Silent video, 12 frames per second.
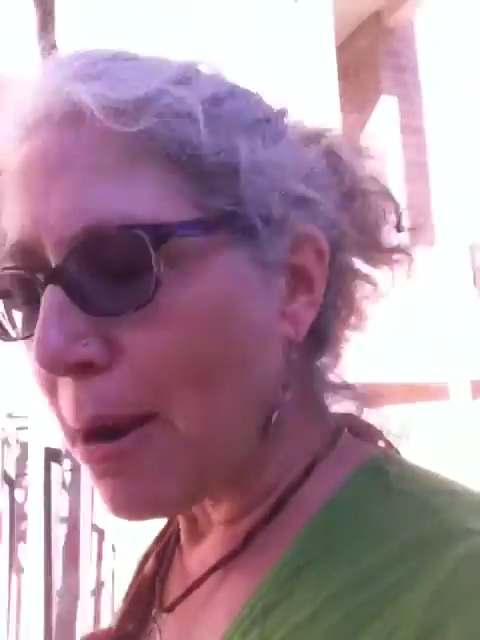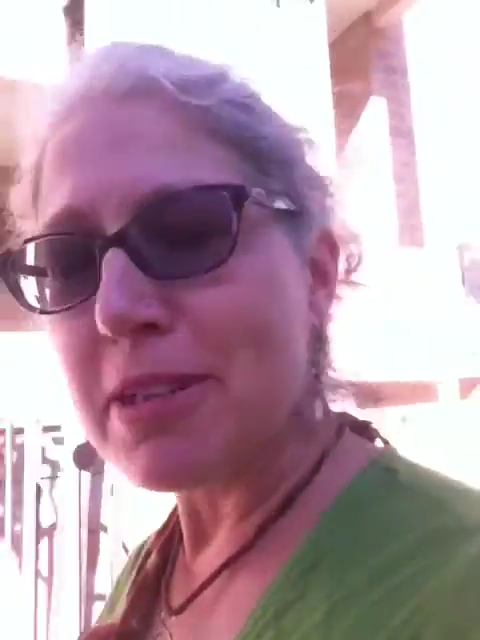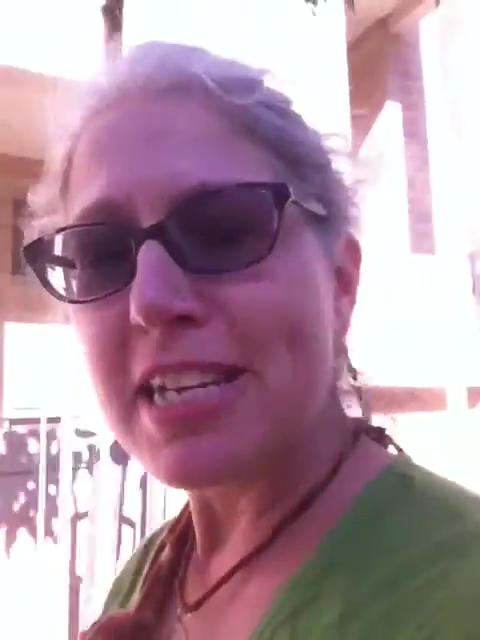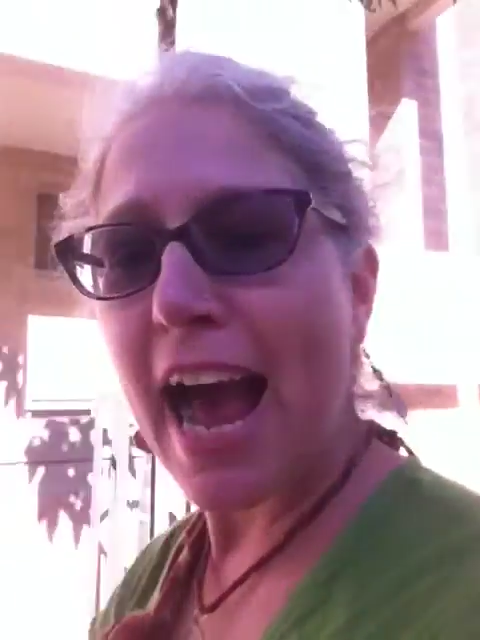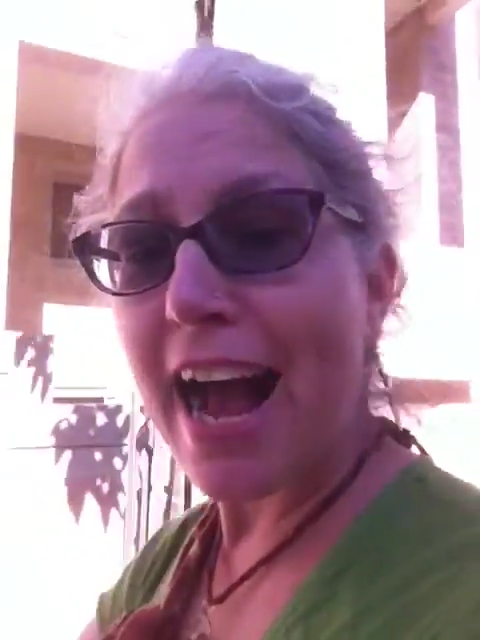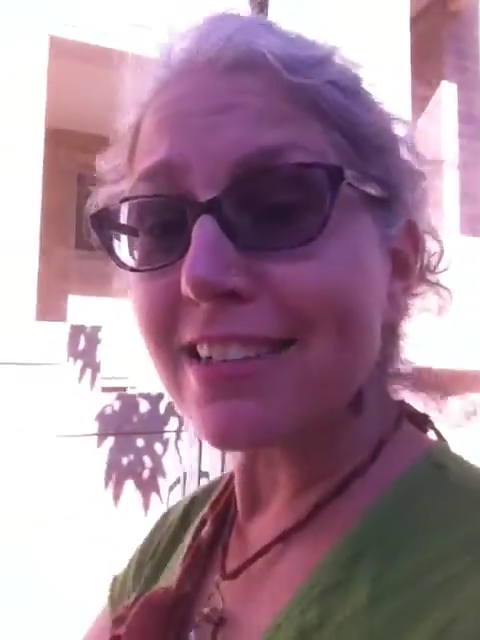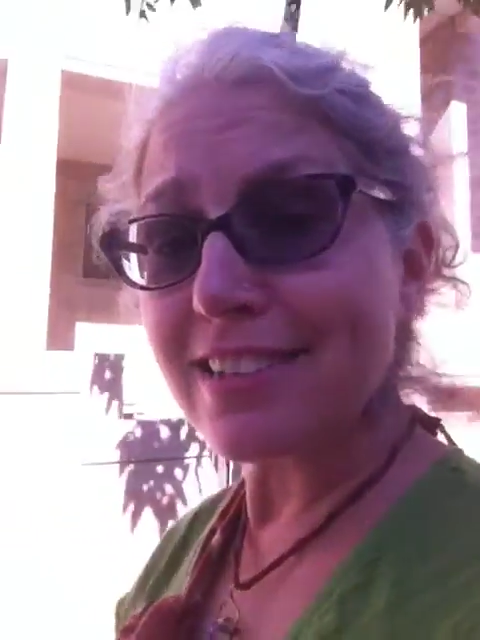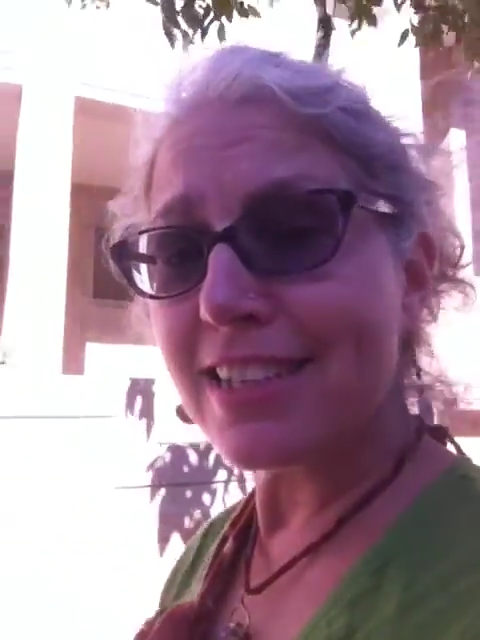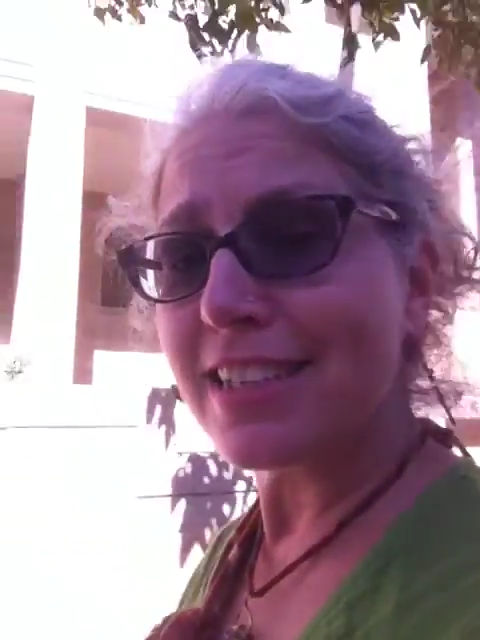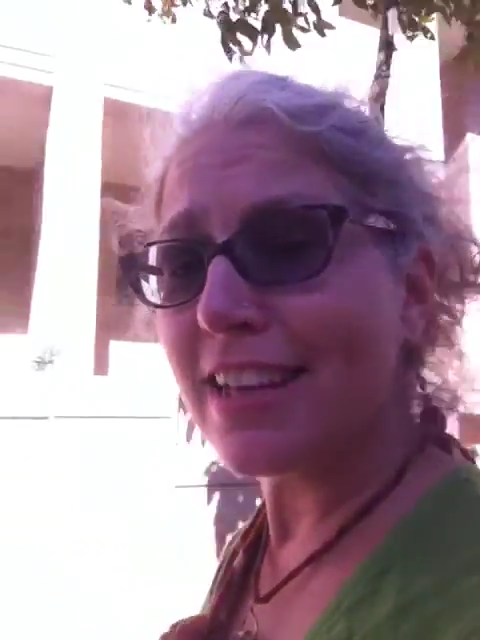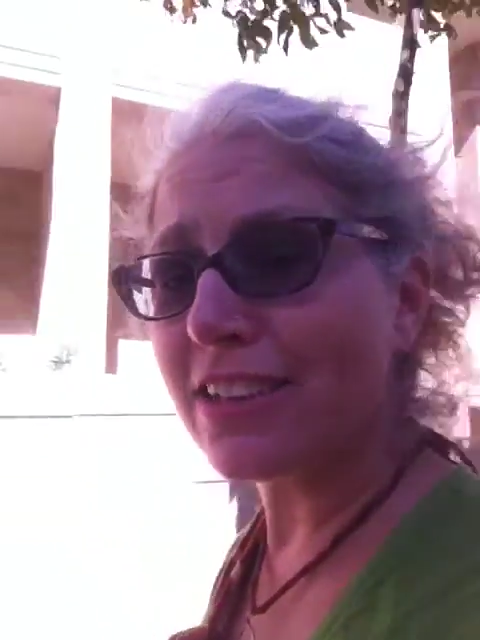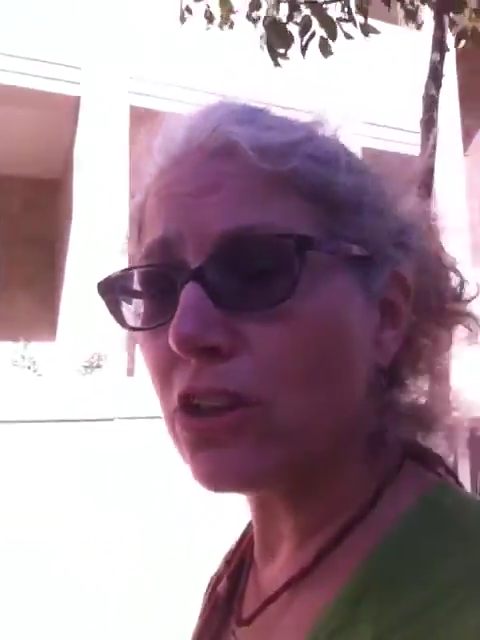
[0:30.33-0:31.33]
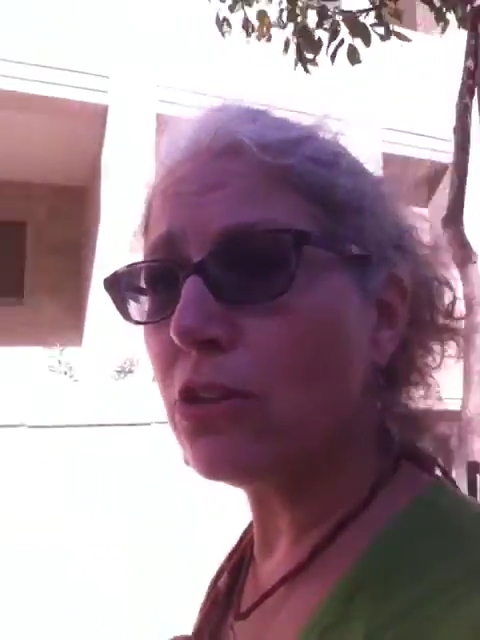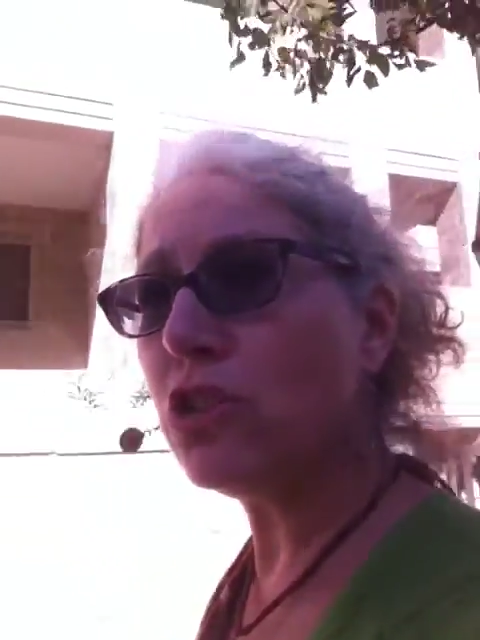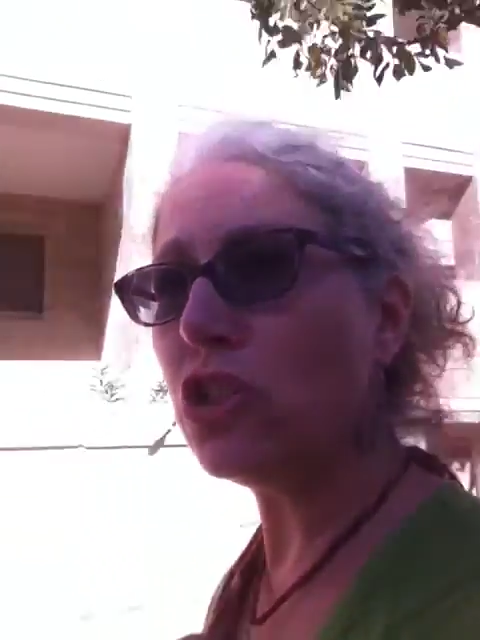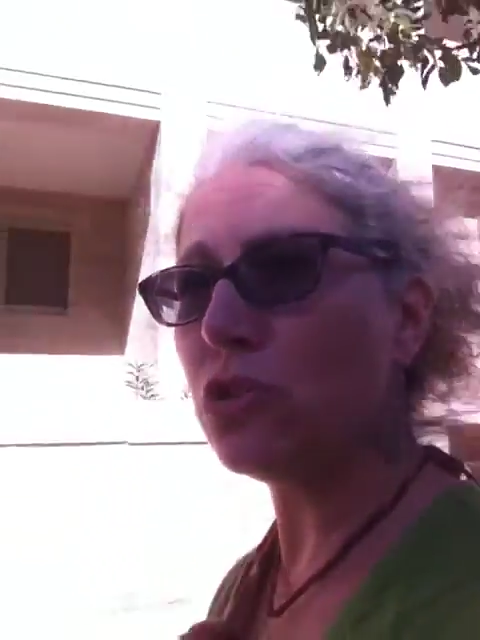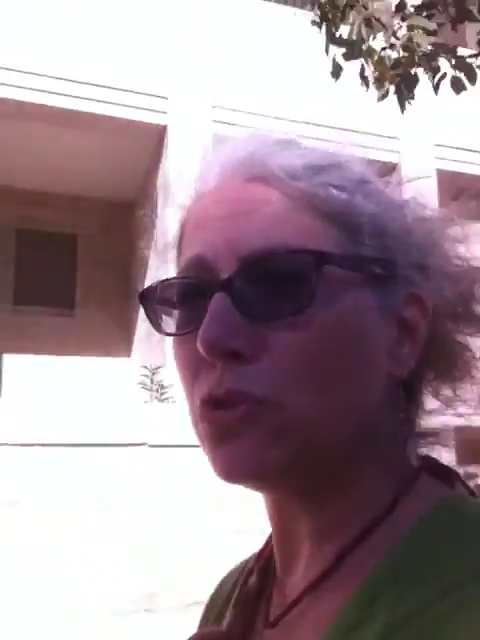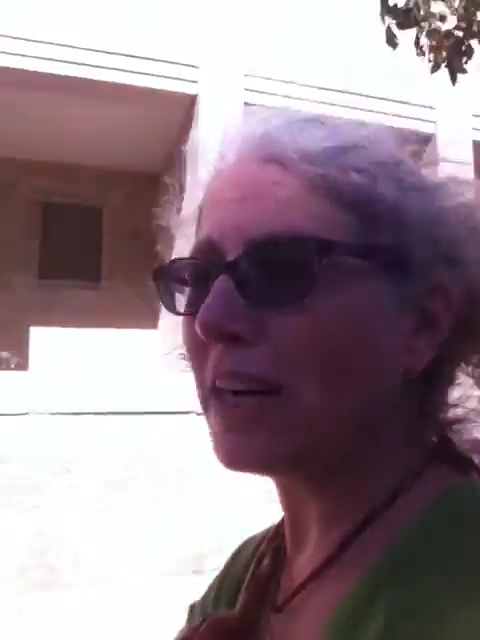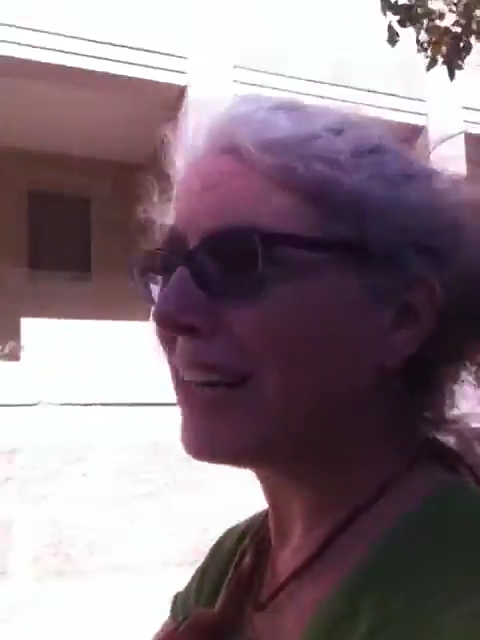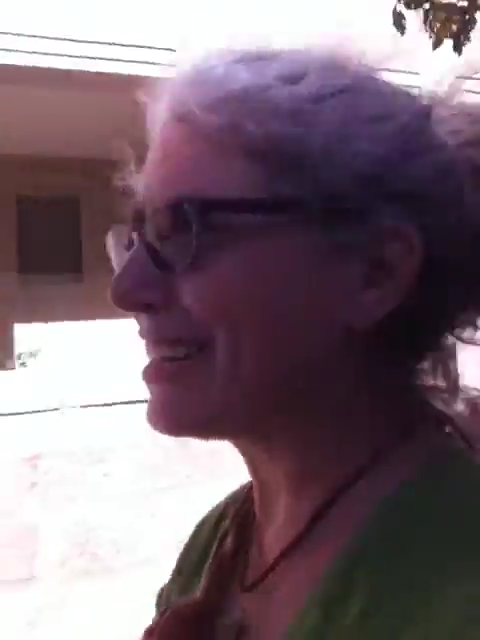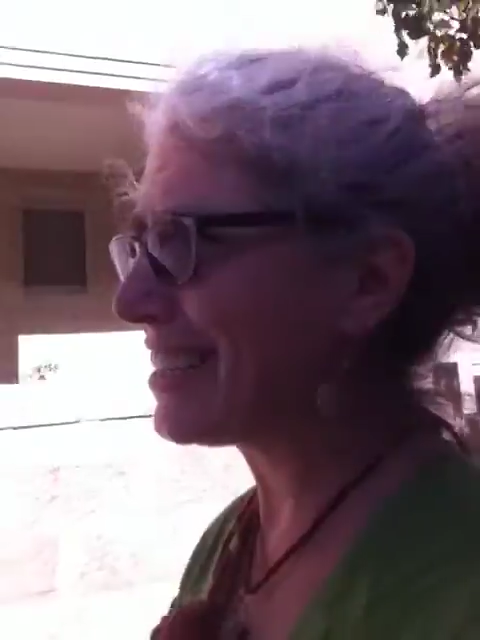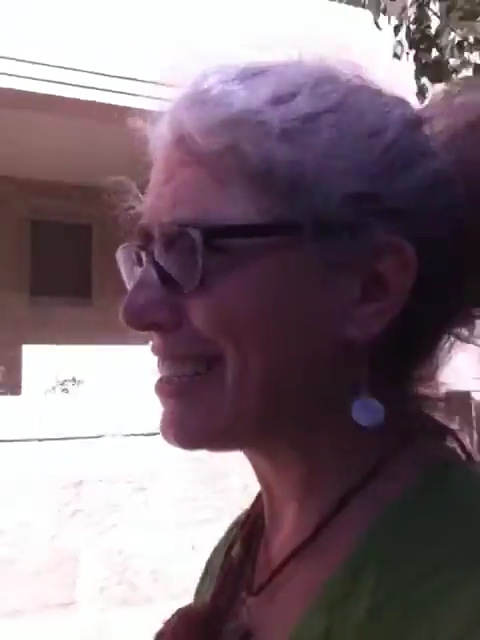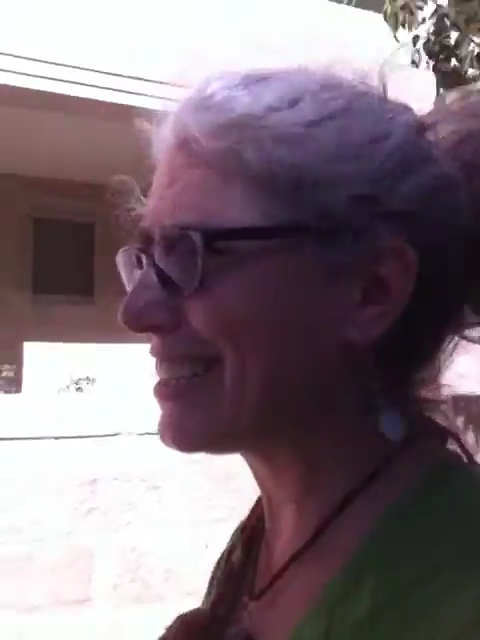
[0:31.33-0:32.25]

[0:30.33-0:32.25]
grab a taxi and go to a